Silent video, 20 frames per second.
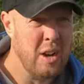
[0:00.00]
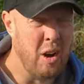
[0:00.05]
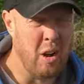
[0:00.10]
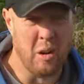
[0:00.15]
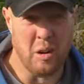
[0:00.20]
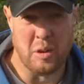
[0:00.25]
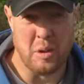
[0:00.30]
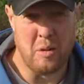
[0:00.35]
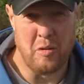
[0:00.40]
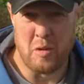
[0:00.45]

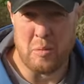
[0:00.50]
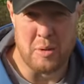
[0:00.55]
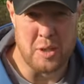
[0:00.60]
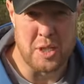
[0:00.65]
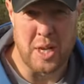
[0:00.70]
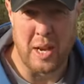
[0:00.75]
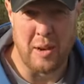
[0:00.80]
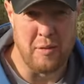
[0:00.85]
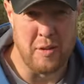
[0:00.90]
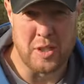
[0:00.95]
all I do for my
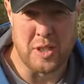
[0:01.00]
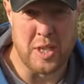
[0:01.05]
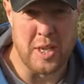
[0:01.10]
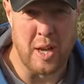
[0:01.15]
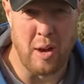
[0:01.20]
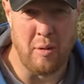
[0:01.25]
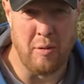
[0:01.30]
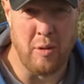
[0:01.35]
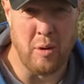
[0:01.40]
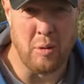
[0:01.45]
shallow fishing
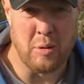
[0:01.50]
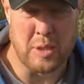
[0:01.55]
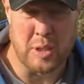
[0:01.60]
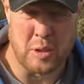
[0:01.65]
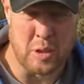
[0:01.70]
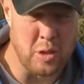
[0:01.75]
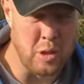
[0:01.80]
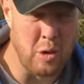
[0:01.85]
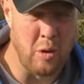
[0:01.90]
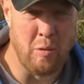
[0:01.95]
now, folks. I
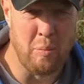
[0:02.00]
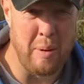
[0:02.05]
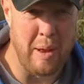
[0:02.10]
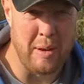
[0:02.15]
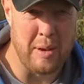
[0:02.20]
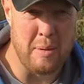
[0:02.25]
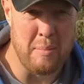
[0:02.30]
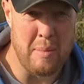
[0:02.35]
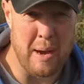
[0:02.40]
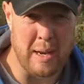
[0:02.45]
just love
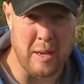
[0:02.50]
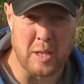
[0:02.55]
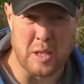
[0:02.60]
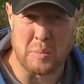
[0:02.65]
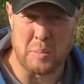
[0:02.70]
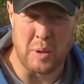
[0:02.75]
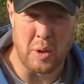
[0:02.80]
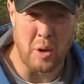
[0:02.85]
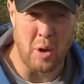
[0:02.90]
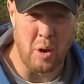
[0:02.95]
banding
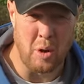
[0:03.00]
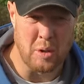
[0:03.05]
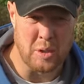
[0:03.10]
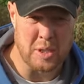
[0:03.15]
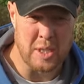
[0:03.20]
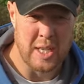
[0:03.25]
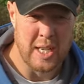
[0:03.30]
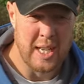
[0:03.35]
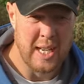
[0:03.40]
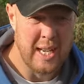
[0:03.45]
maggots
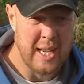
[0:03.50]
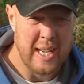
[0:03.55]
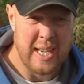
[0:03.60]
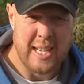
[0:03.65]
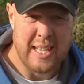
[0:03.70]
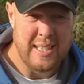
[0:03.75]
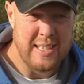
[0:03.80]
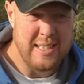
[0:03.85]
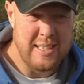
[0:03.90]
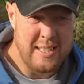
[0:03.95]
because
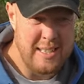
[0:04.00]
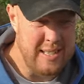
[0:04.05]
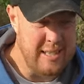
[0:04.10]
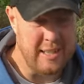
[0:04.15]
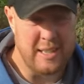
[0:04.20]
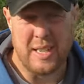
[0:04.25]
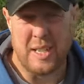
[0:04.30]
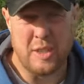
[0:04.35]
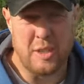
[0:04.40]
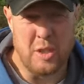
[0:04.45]

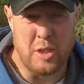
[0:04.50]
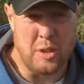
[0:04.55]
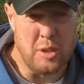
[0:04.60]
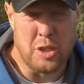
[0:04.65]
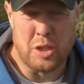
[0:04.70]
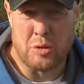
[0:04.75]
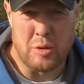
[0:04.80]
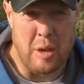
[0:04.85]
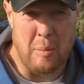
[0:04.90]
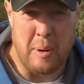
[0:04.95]
you're
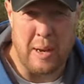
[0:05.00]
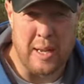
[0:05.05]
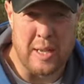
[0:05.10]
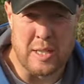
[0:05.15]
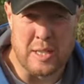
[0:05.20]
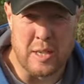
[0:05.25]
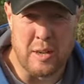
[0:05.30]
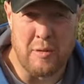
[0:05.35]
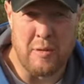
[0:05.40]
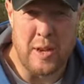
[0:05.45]
just straight back
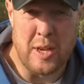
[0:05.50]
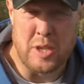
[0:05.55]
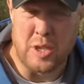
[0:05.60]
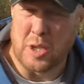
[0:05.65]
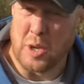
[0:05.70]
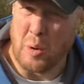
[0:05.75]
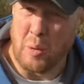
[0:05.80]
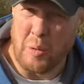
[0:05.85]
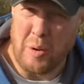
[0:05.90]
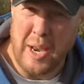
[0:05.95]
into the fish,
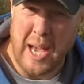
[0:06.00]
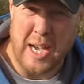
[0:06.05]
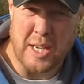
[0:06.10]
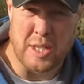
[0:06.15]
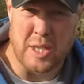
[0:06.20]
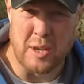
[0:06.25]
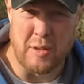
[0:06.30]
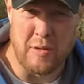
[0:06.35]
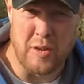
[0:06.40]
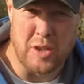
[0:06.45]
you know,
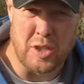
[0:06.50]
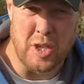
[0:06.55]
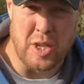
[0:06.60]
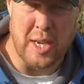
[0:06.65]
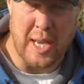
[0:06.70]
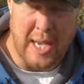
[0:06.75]
nice and efficient,